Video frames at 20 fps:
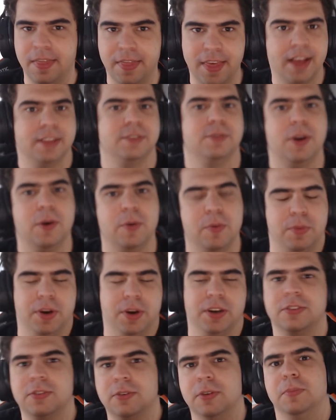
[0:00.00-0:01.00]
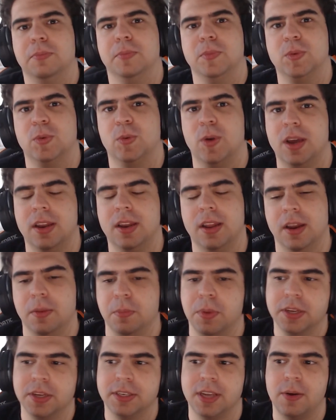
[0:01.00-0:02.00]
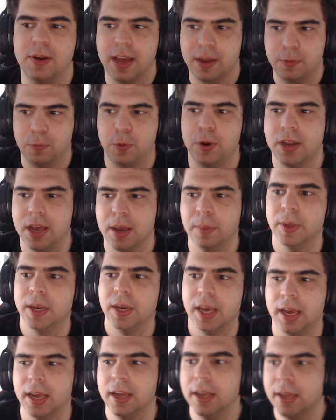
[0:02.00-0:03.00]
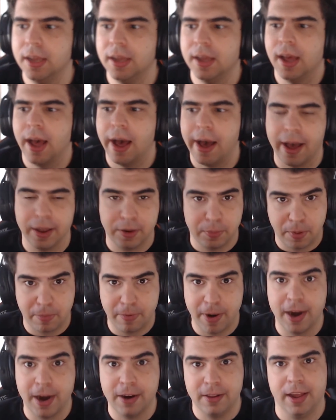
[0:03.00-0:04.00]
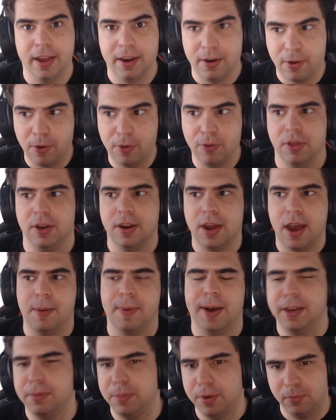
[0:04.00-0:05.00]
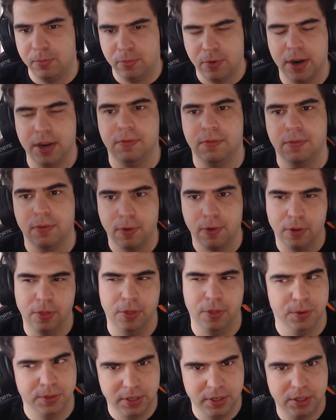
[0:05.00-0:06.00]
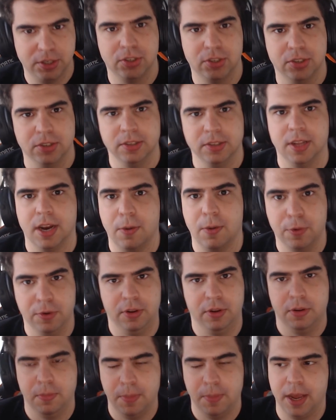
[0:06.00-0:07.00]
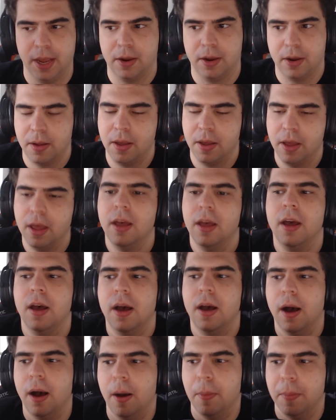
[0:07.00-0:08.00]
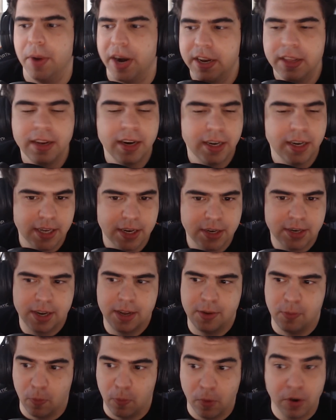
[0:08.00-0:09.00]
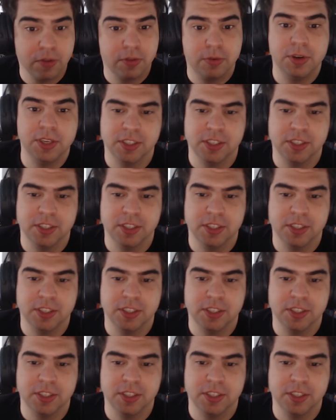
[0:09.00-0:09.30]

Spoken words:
that's what I would bring to scrims, right? And because I only had 1 game a day, I had to prepare that all the time. I had to be ready for all those decisions that I wanted to make. And I think that's actually one of the